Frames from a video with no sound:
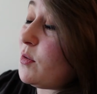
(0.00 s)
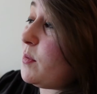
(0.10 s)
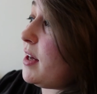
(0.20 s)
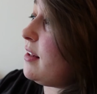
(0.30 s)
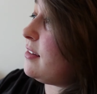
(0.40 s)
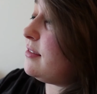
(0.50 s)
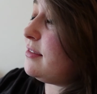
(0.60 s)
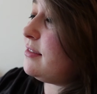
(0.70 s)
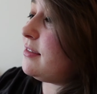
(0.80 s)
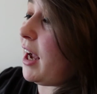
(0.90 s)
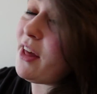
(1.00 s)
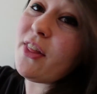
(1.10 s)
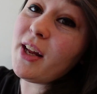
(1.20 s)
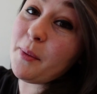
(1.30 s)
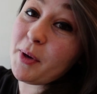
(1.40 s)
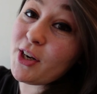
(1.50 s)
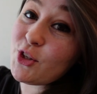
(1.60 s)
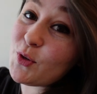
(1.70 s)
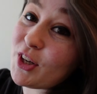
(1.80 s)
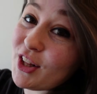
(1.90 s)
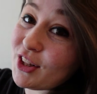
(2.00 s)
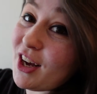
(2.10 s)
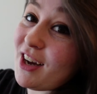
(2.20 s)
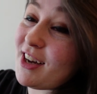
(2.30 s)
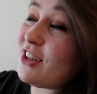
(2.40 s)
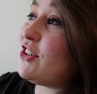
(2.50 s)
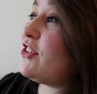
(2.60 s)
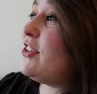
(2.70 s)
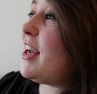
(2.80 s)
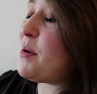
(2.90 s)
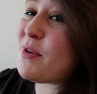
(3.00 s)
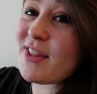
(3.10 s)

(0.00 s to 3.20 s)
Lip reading: Well, I think I'm gonna do a collage. How about